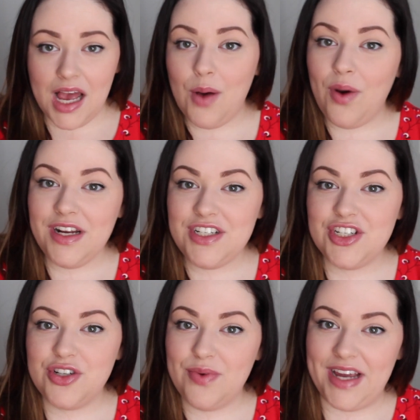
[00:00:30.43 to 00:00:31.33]
I wanted to
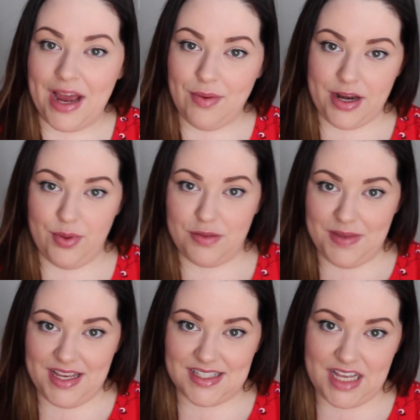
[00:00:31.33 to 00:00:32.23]
do a get ready with
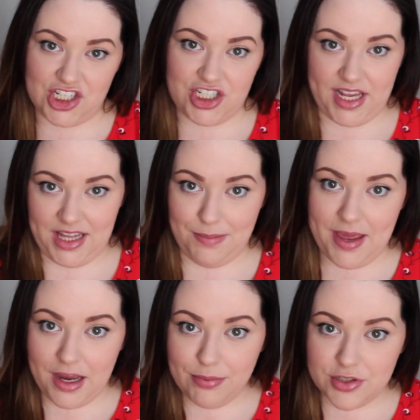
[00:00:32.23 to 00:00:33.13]
me / daily
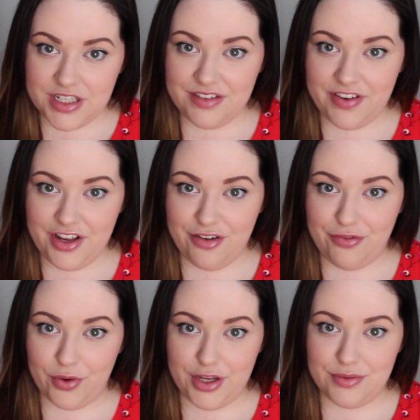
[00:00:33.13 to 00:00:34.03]
makeup routine video
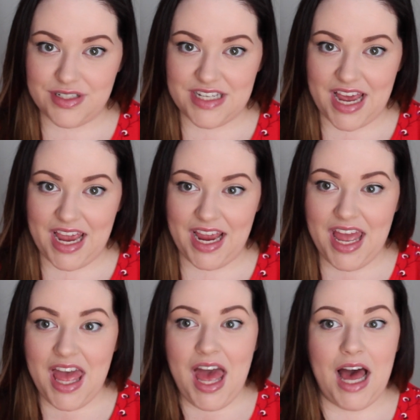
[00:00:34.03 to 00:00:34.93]
for you today,
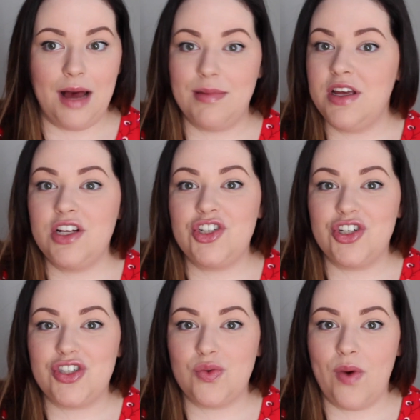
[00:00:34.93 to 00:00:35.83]

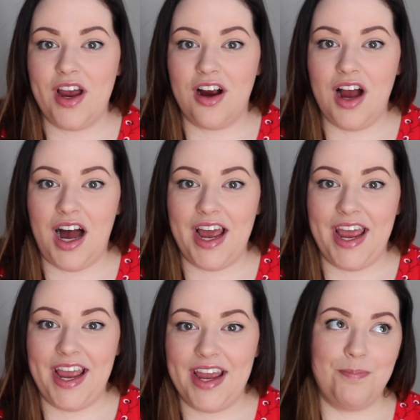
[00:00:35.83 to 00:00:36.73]
just where
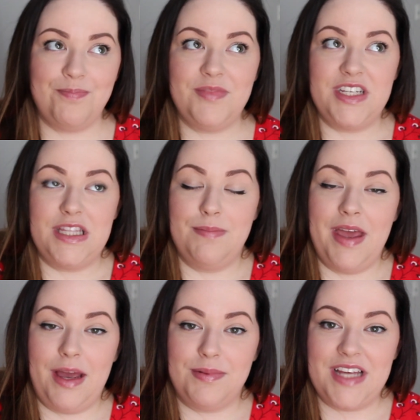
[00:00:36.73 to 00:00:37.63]
I did the
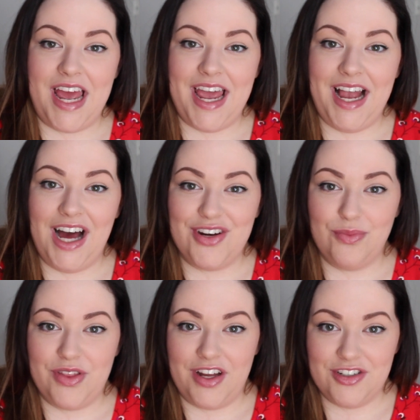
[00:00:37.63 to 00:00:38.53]
makeup tag
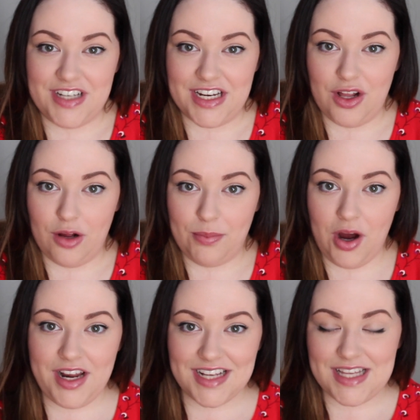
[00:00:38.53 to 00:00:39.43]
with under $10
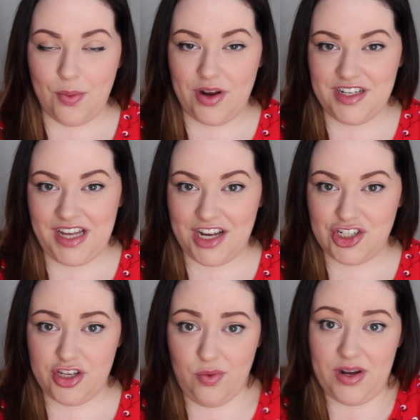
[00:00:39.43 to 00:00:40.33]
products. I wanted to kind of
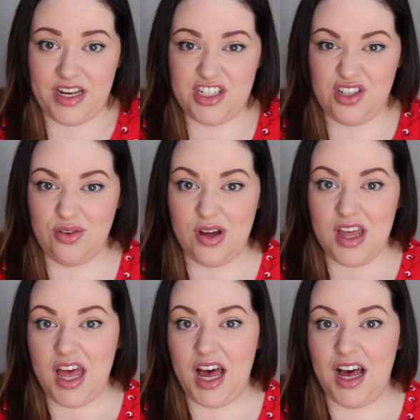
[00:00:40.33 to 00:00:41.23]
show you what I do
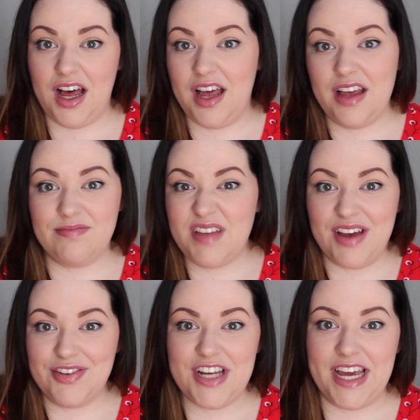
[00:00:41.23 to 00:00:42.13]

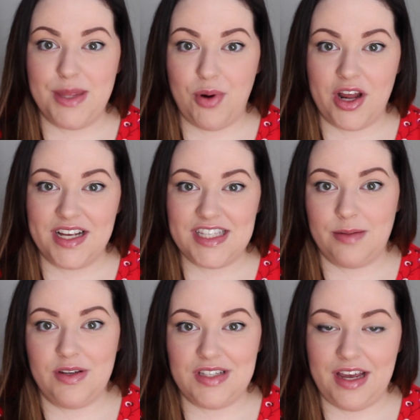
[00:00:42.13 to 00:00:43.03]
every day and the products that
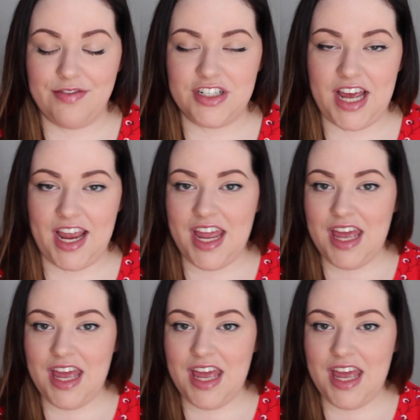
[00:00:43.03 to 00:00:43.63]
I'm using every day.